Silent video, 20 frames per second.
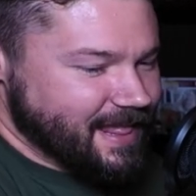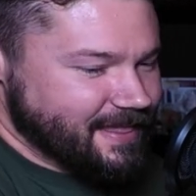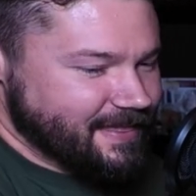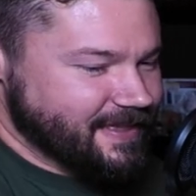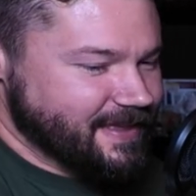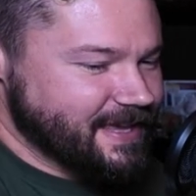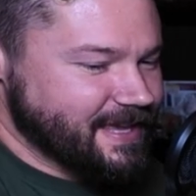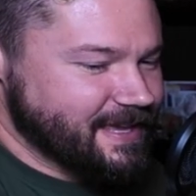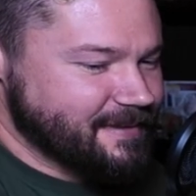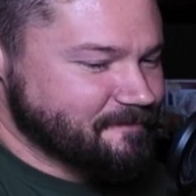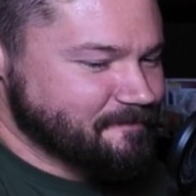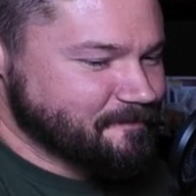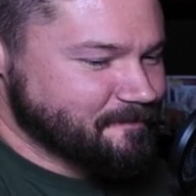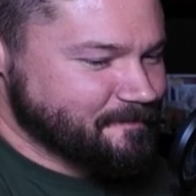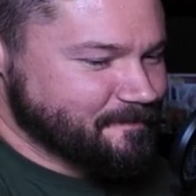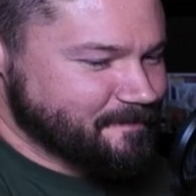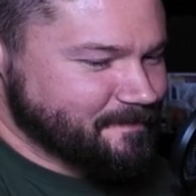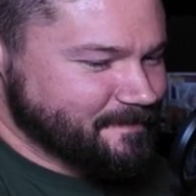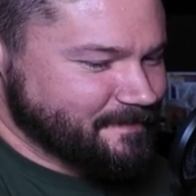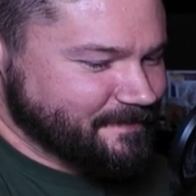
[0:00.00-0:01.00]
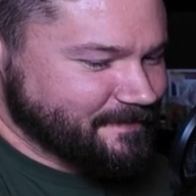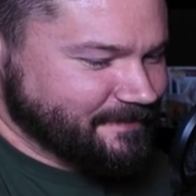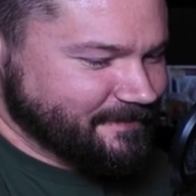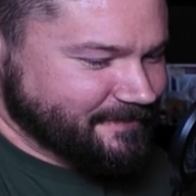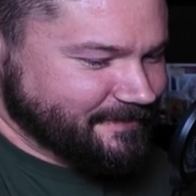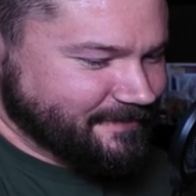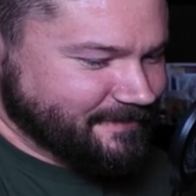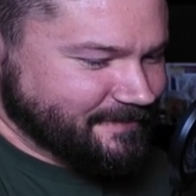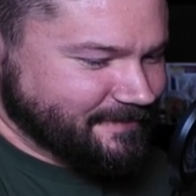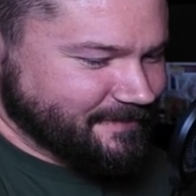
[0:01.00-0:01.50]
The
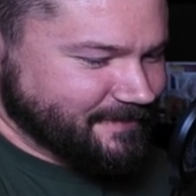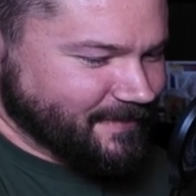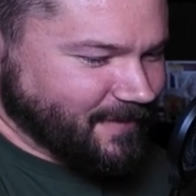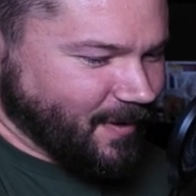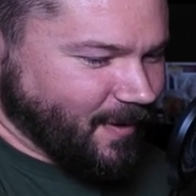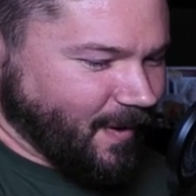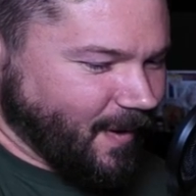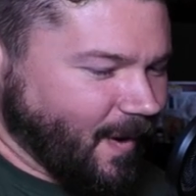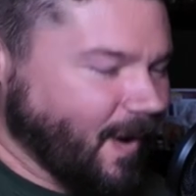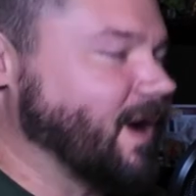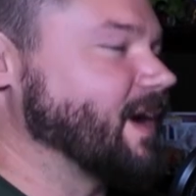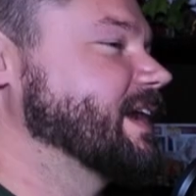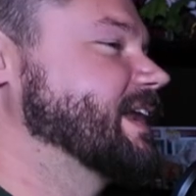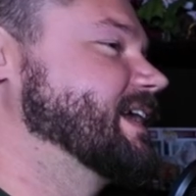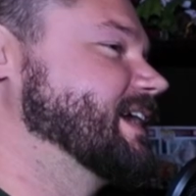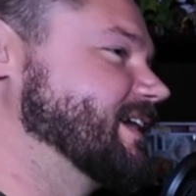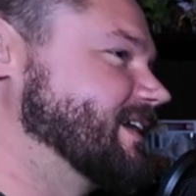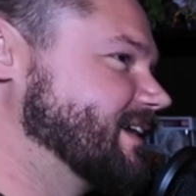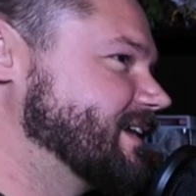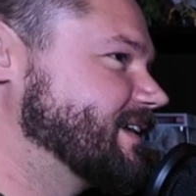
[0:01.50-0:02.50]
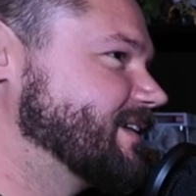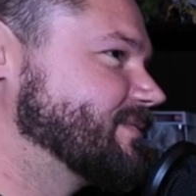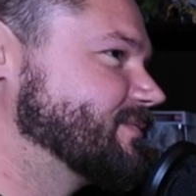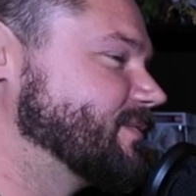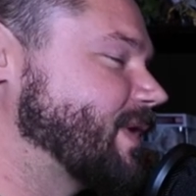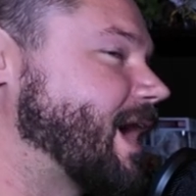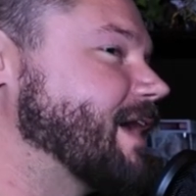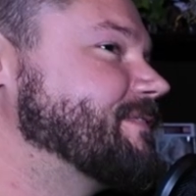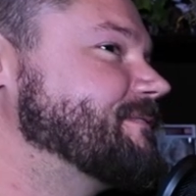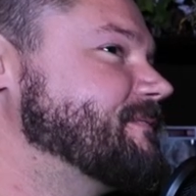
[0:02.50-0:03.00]
art here,
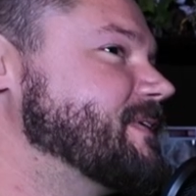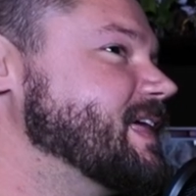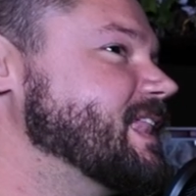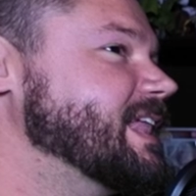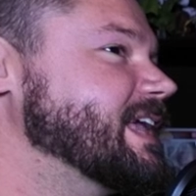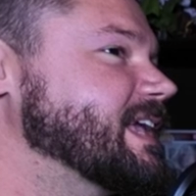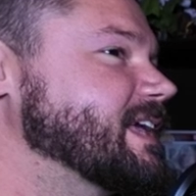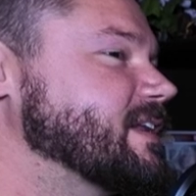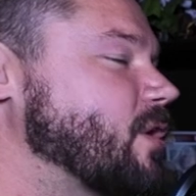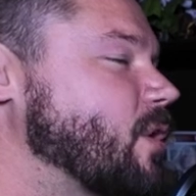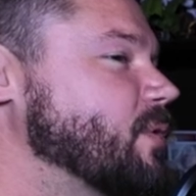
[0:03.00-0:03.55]
I feel like it